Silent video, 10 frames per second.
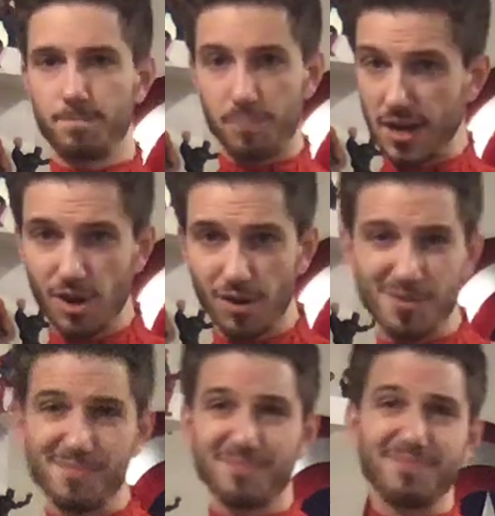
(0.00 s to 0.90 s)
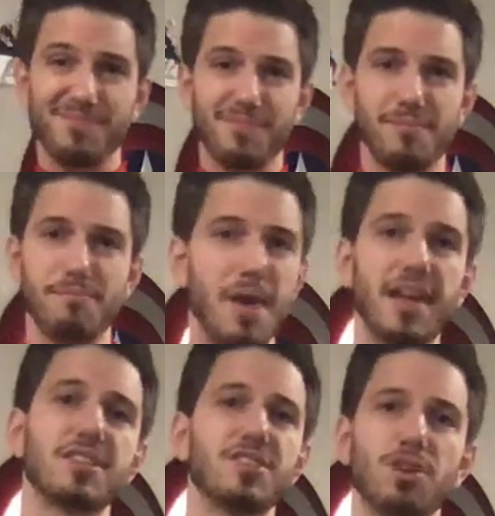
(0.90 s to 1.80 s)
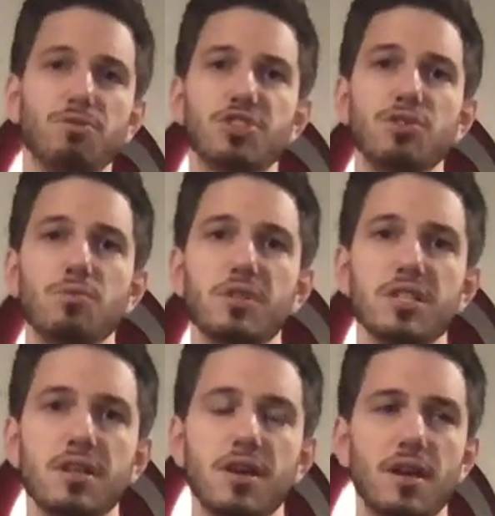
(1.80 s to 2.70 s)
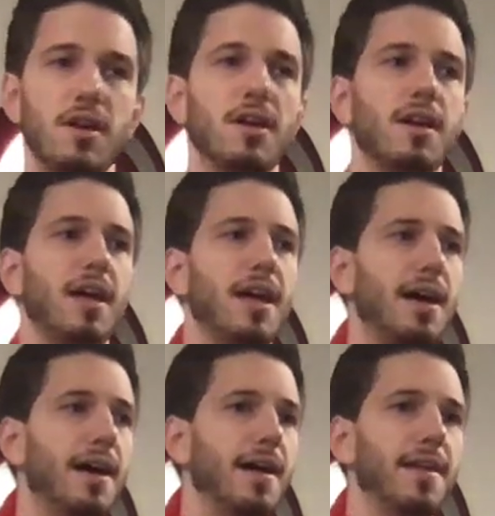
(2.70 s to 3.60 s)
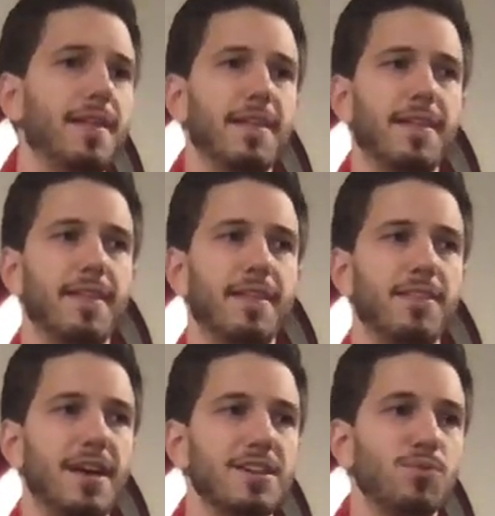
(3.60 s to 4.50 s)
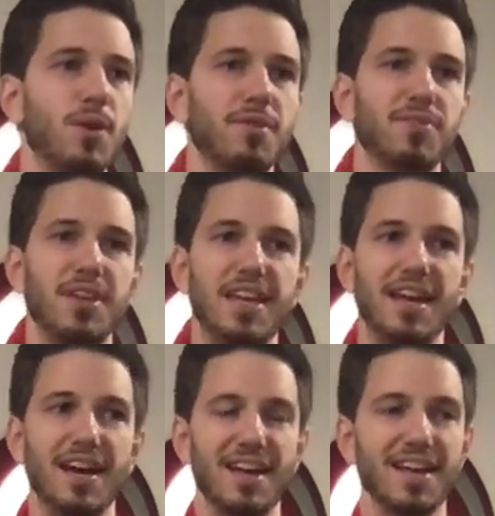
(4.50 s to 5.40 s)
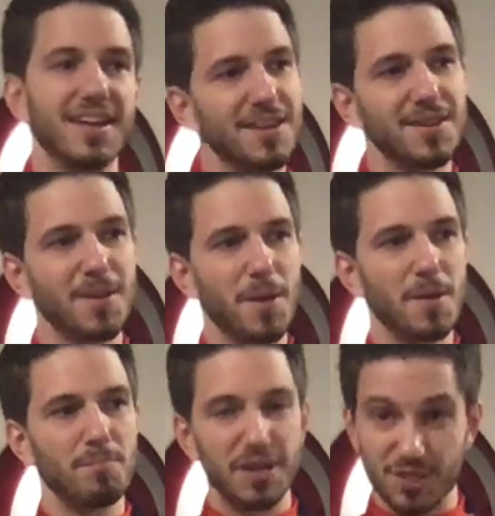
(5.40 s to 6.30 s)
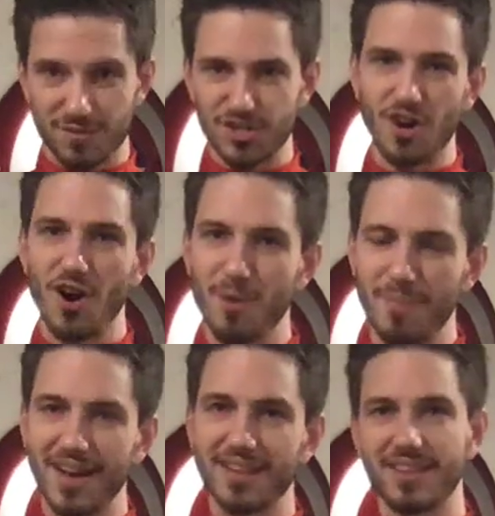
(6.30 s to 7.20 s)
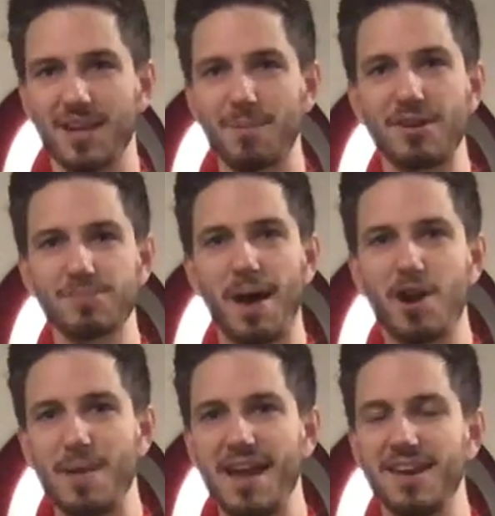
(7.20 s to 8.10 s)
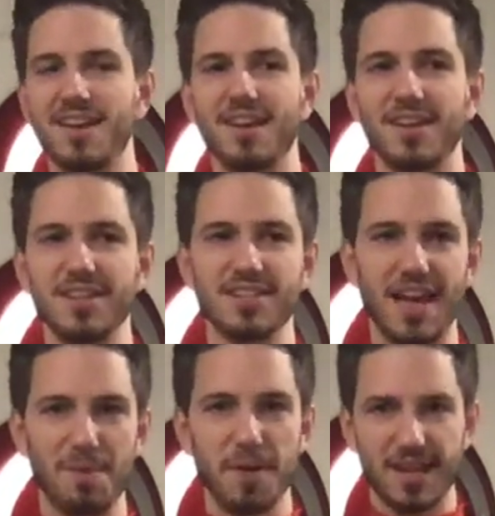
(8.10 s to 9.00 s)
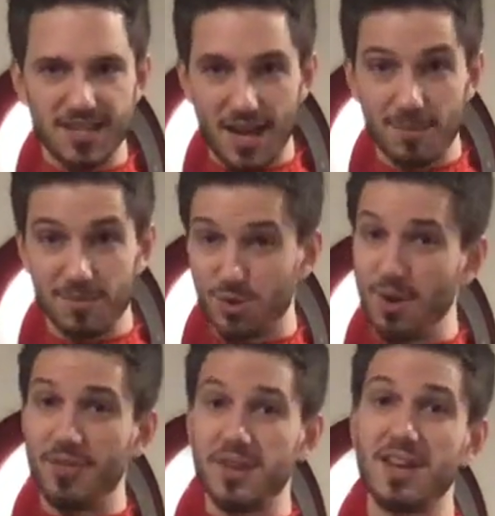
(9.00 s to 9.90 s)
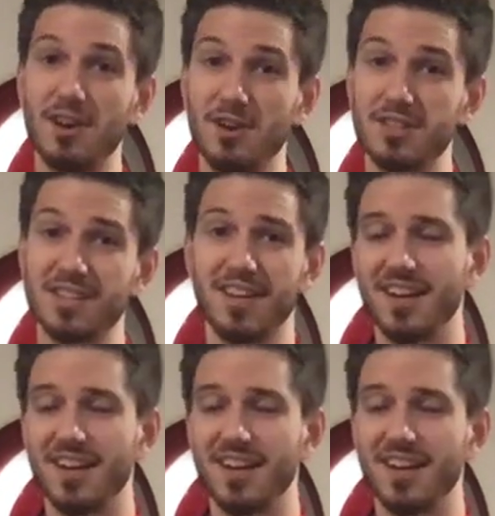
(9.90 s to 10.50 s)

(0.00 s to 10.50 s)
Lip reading: Peter makes his own suits. That's one of the bits of charm I think about Spider-Man, is that many times throughout the years,